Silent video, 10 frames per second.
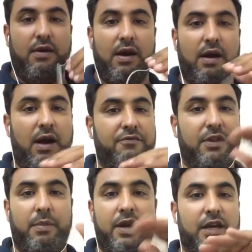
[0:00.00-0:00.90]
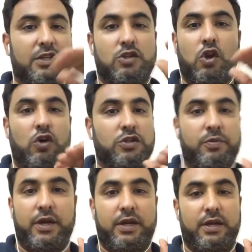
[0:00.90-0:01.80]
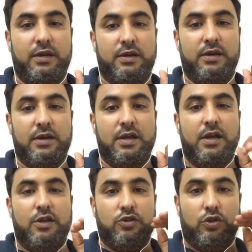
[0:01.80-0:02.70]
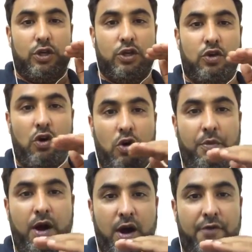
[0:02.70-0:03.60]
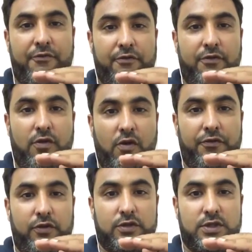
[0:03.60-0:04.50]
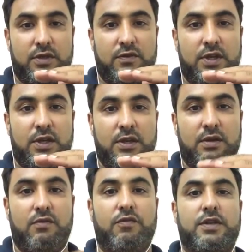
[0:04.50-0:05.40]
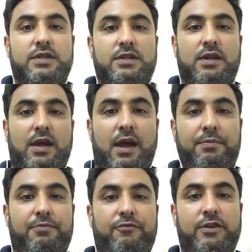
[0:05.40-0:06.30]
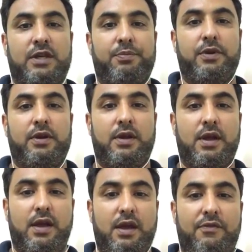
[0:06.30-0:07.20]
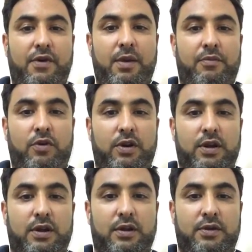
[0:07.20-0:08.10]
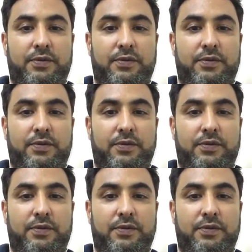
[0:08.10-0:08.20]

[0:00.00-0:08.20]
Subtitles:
half the battle is lost, my dear. So the top half of your CV, which is, for example, if I am not here,